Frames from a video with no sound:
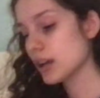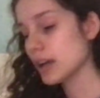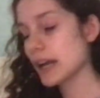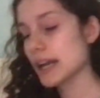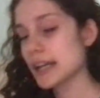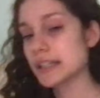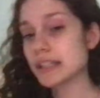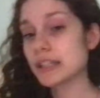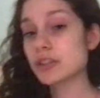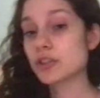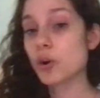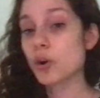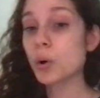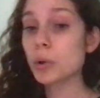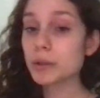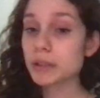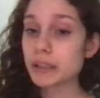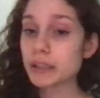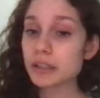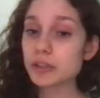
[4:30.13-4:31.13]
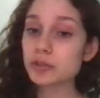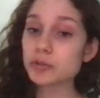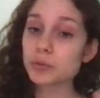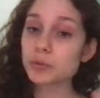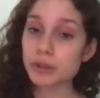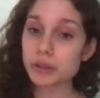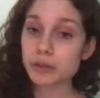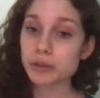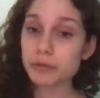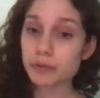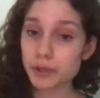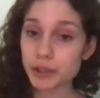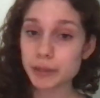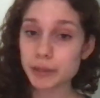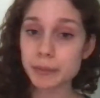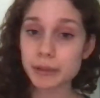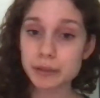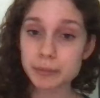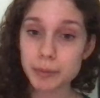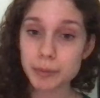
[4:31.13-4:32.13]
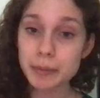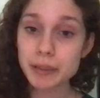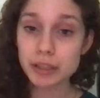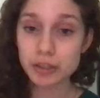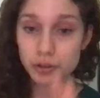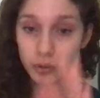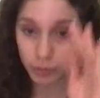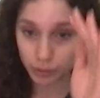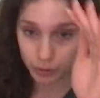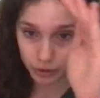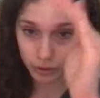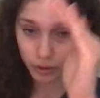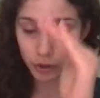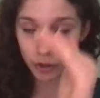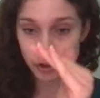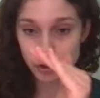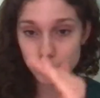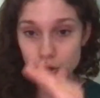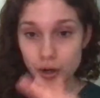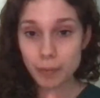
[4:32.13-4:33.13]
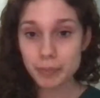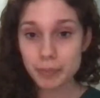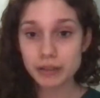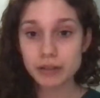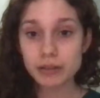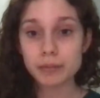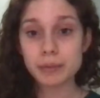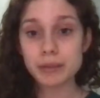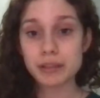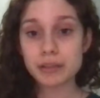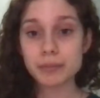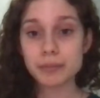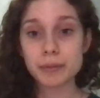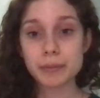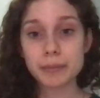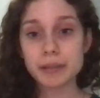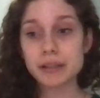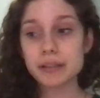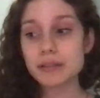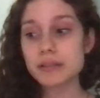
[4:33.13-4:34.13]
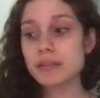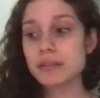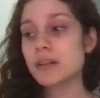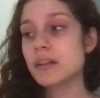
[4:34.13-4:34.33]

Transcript: And it's only 20 to 40 beats per minute, so it starts dropping the beats per minute.